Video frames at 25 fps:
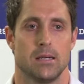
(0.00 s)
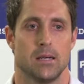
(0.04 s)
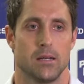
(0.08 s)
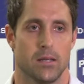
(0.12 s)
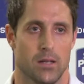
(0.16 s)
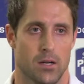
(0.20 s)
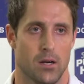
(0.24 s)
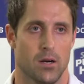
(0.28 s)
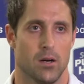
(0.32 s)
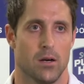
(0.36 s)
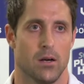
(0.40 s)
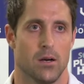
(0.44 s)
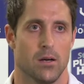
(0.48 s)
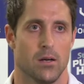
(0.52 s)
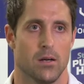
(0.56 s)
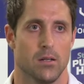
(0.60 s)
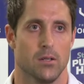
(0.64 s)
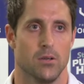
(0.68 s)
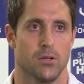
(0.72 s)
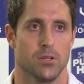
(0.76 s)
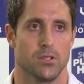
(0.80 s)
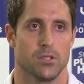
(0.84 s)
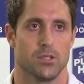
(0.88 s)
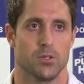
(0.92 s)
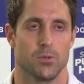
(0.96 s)
you know, I
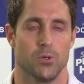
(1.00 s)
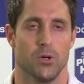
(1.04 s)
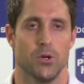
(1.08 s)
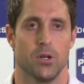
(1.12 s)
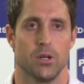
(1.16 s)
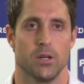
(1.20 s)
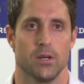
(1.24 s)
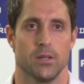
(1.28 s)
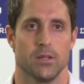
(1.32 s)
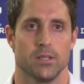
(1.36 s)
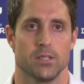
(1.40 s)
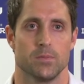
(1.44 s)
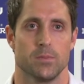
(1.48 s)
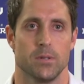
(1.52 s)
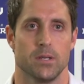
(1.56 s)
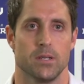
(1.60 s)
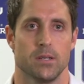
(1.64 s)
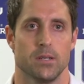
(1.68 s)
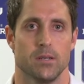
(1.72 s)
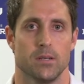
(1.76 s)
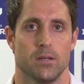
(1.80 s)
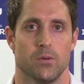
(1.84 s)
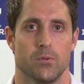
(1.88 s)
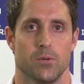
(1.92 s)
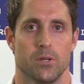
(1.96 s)
alluded to earlier, there's been
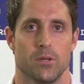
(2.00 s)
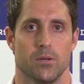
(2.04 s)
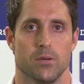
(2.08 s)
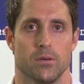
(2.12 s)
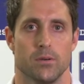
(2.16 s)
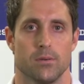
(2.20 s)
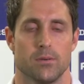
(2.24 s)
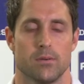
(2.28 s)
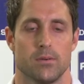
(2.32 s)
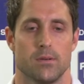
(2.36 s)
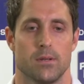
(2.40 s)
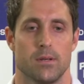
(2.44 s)
a real